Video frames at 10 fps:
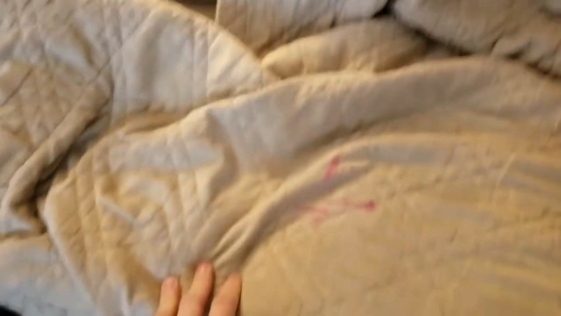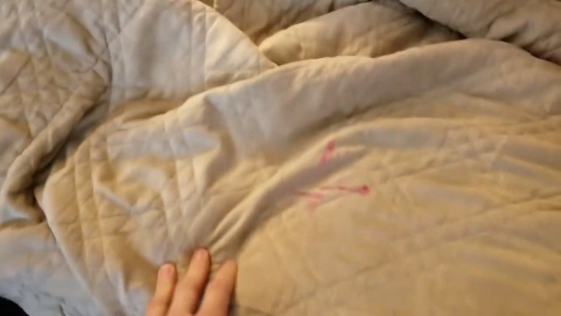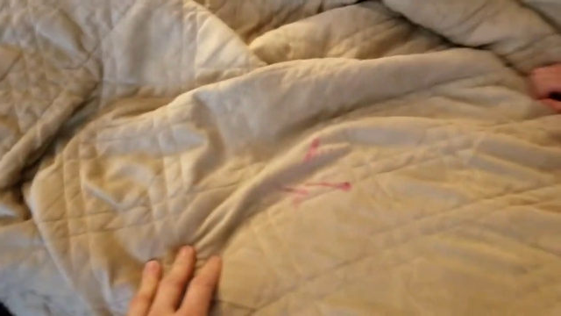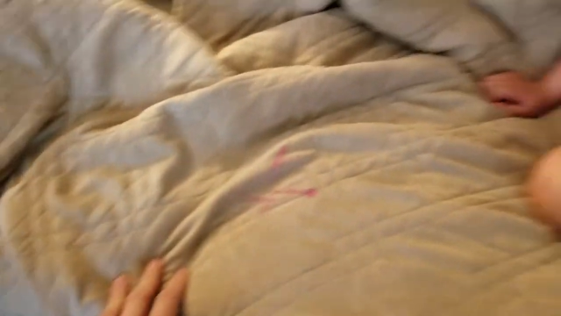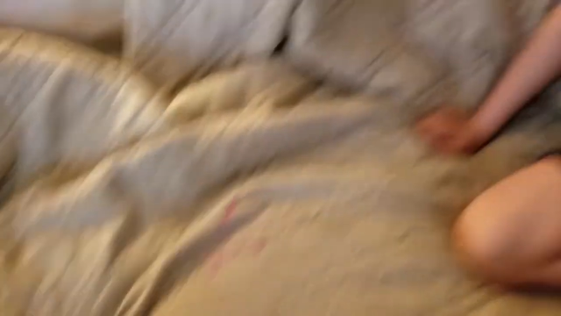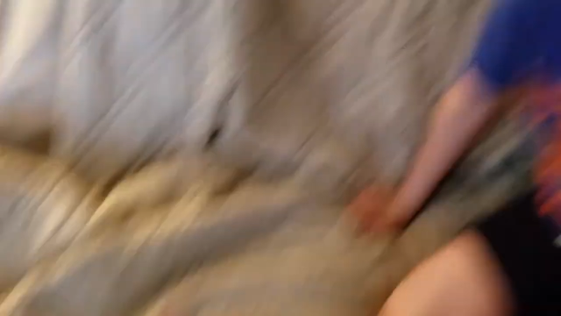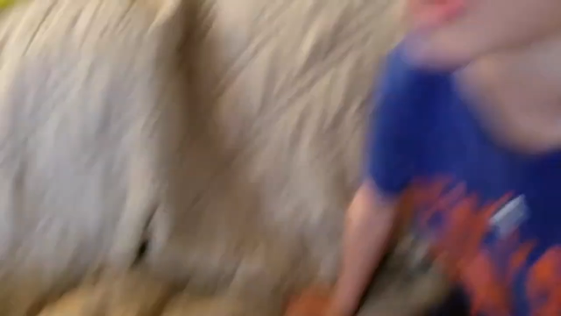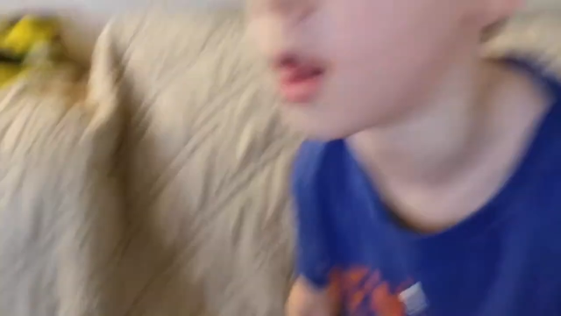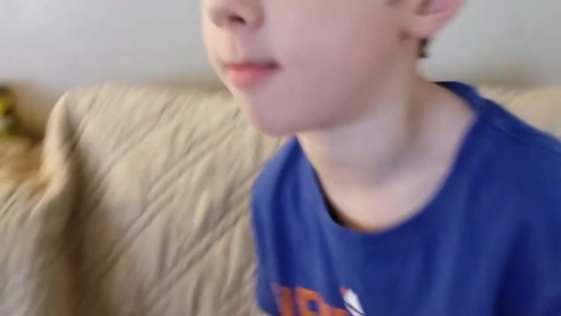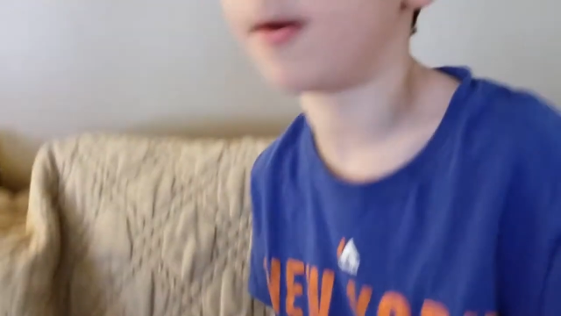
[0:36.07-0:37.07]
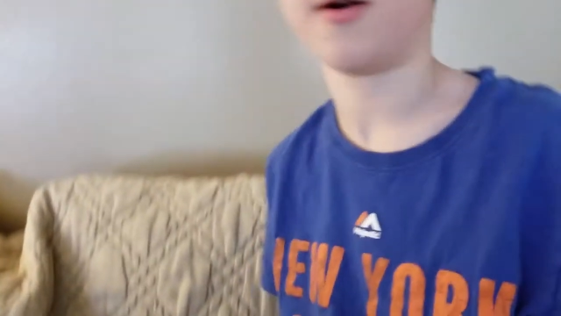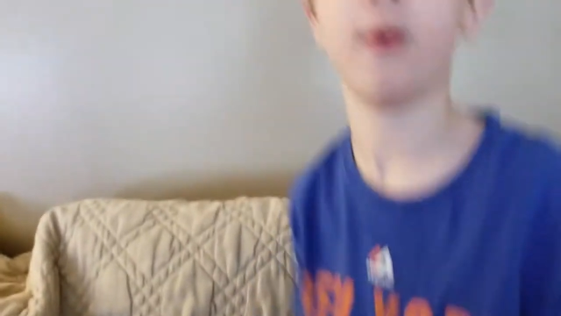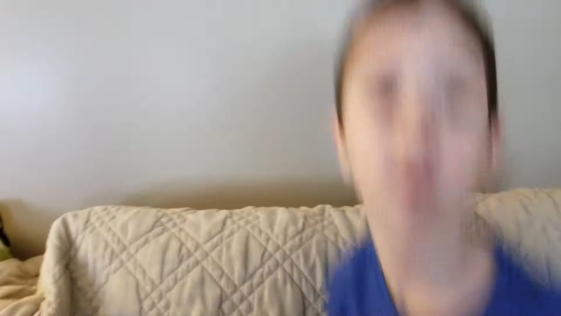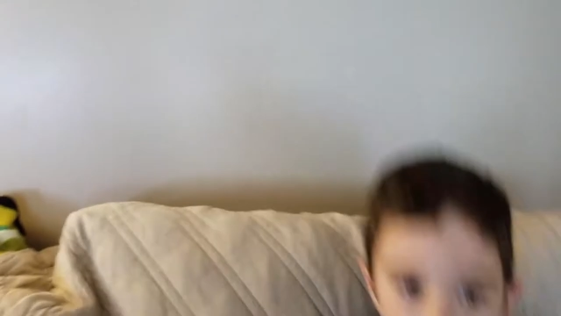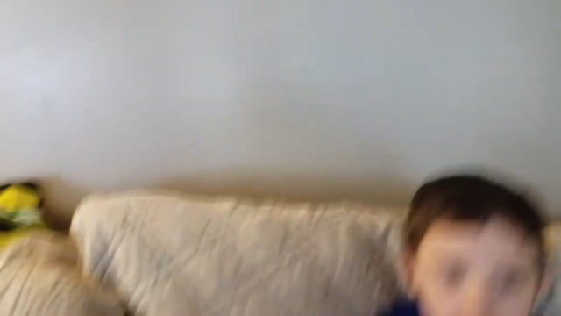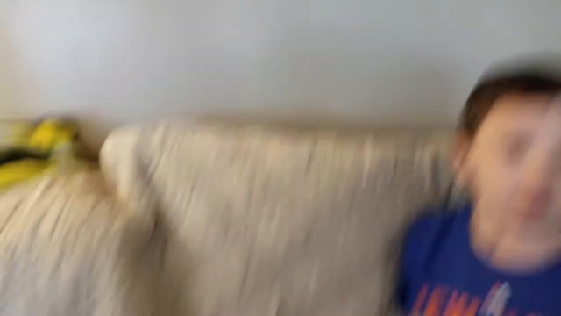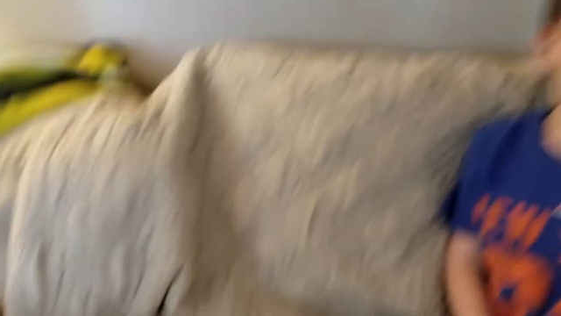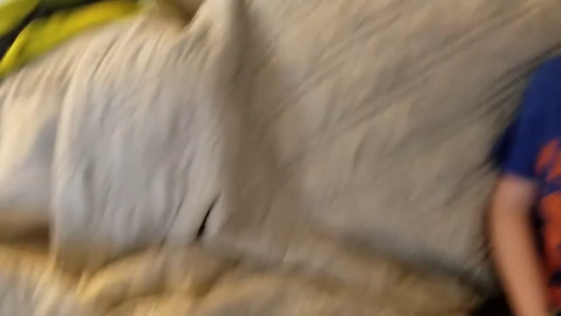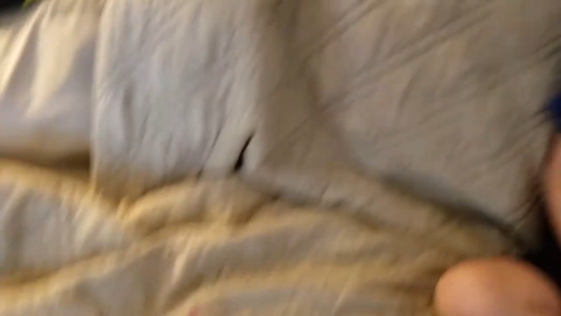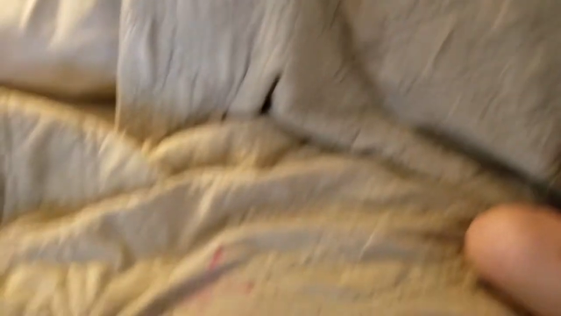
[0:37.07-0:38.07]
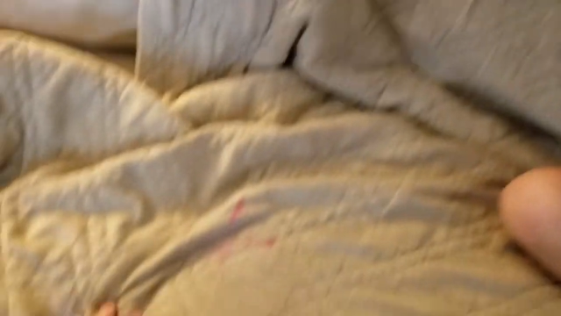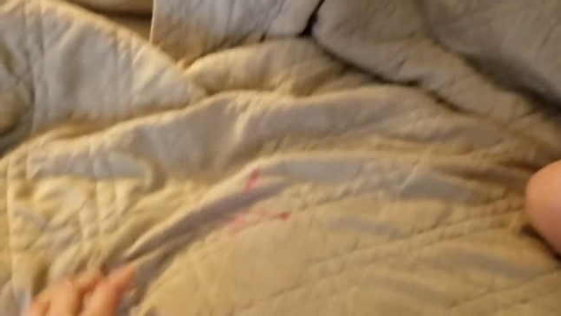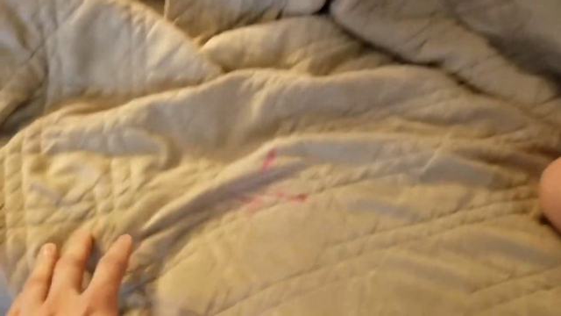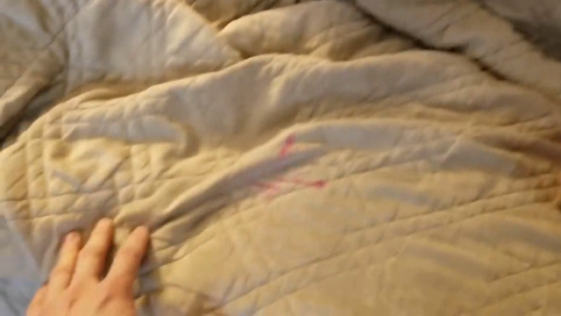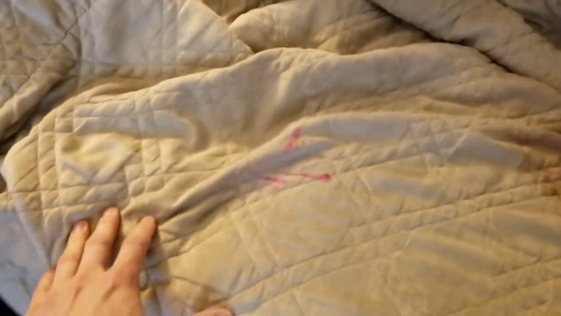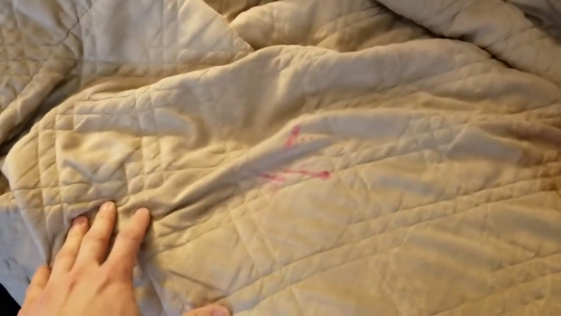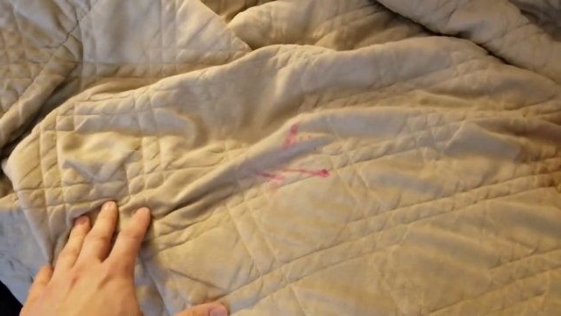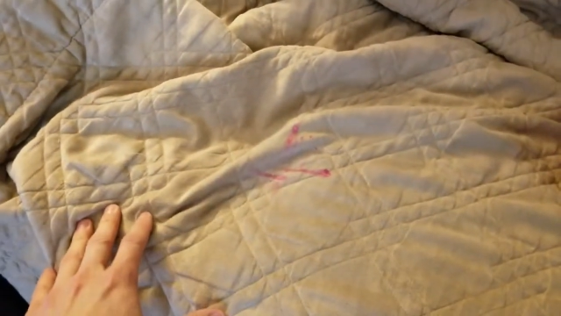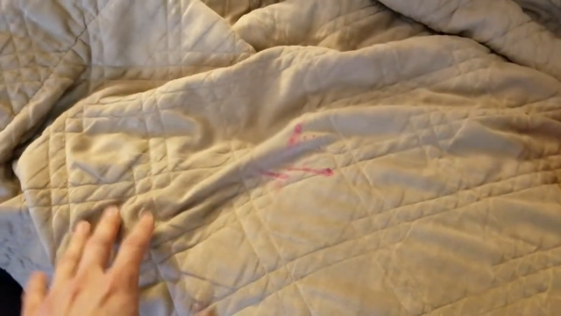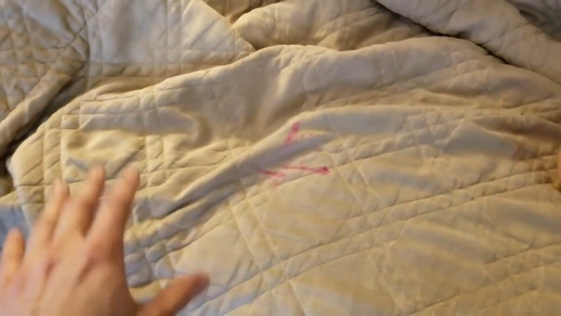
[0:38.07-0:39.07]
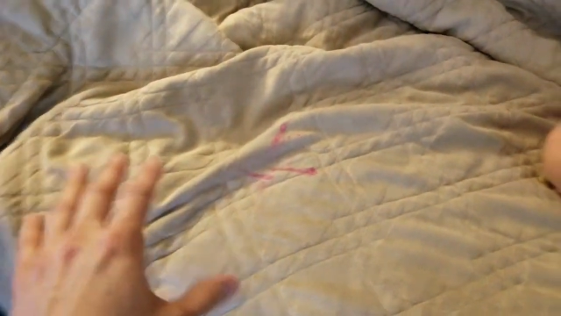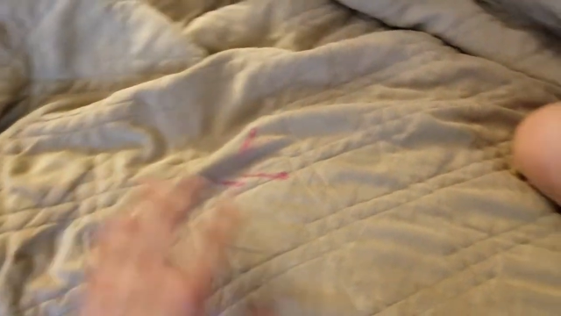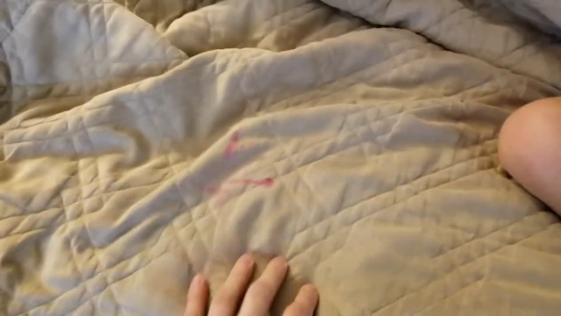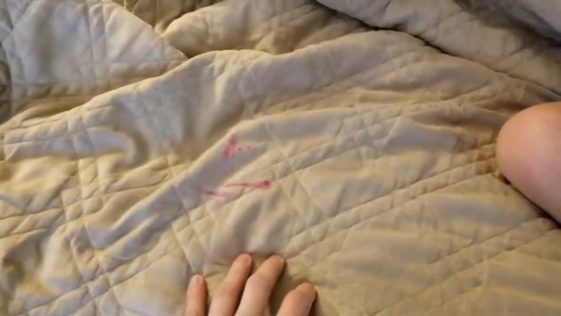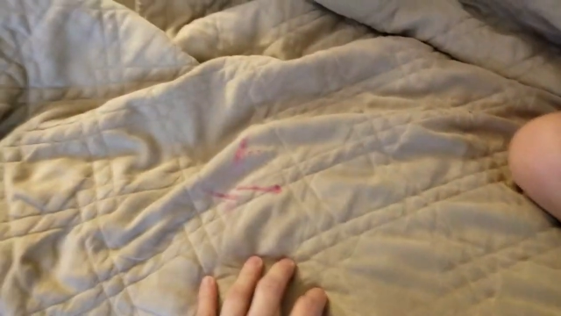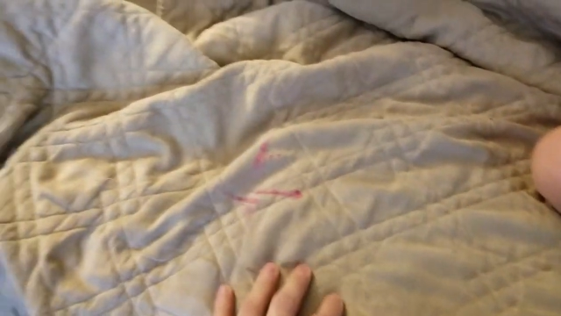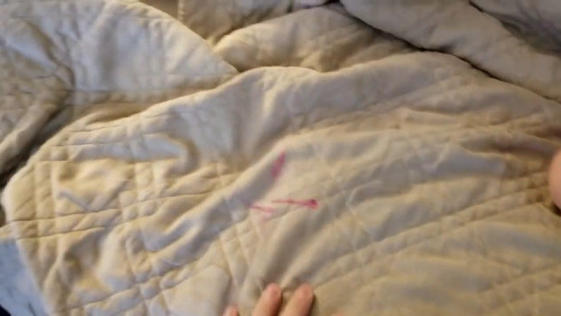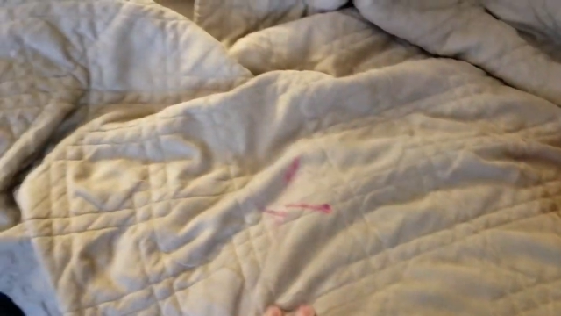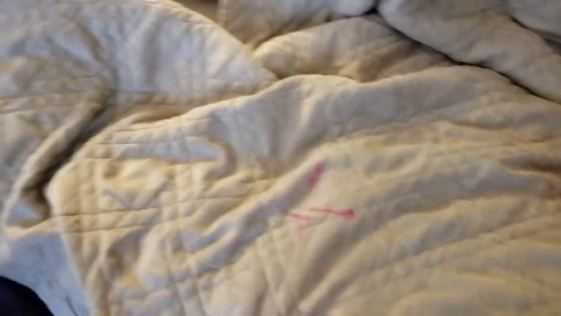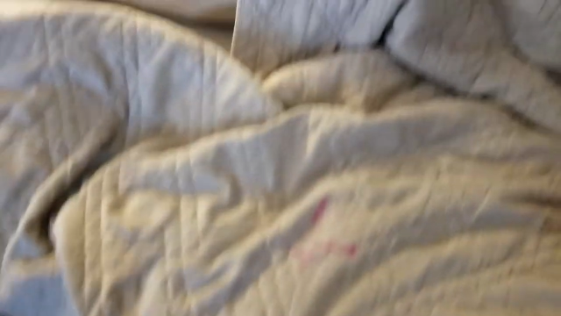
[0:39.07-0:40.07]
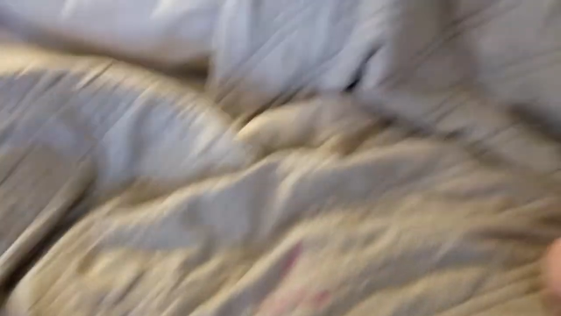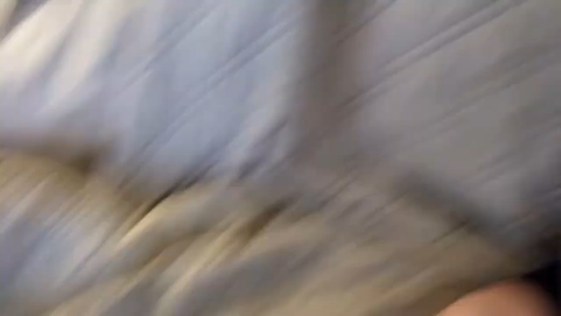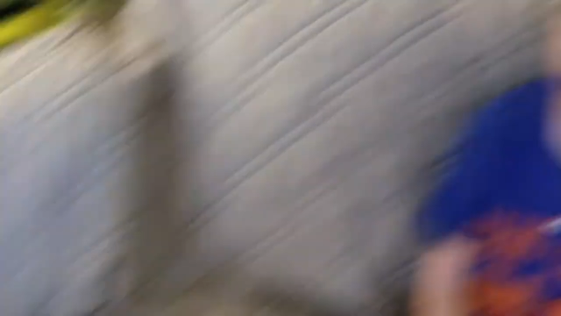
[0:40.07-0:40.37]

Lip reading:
[unreadable: no face in view]